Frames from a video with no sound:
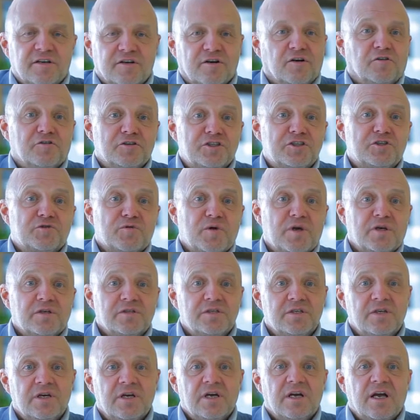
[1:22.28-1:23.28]

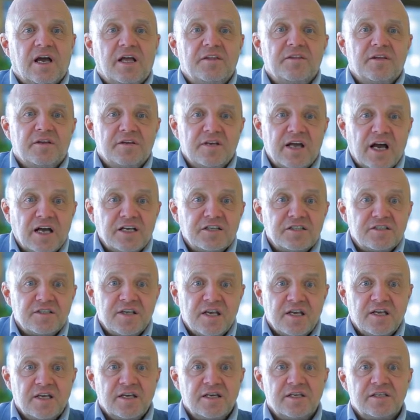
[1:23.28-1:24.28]
construct, and the nice
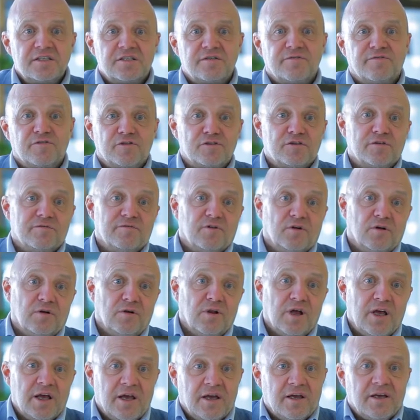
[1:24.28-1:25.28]
thing is, first of all,
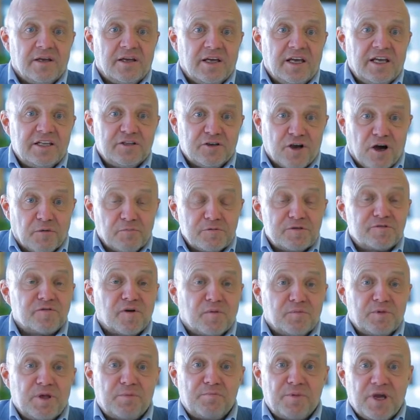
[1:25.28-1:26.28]
it comes
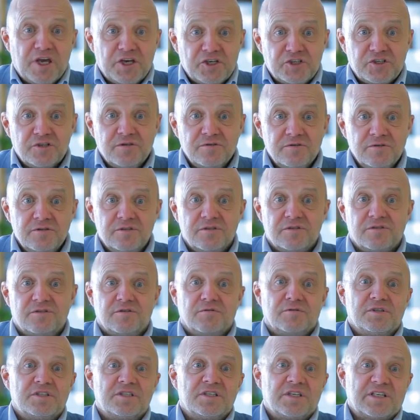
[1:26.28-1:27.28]
from the patient,
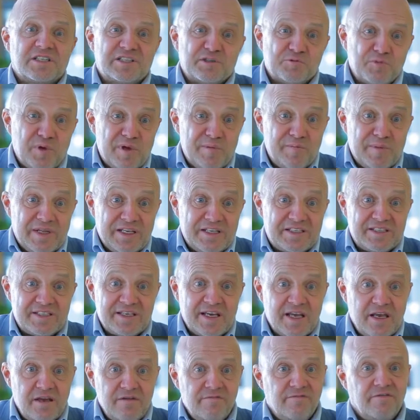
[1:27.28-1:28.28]
so it's extremely
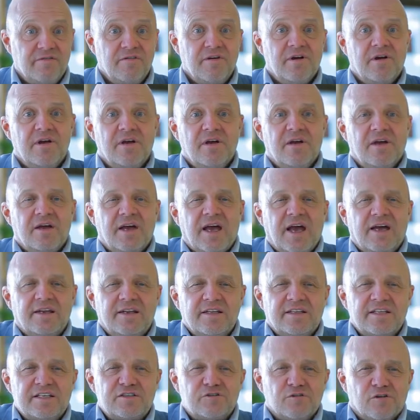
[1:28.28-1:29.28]
safe, and
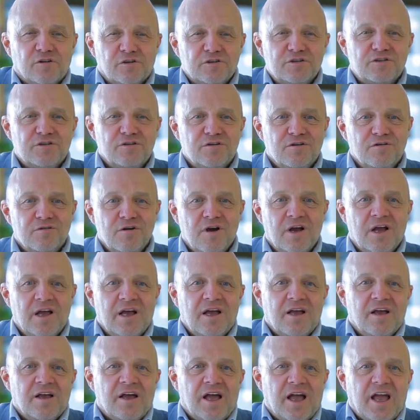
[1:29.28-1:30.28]
it is also
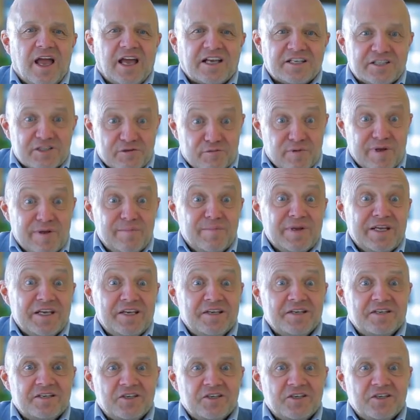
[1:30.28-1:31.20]
extremely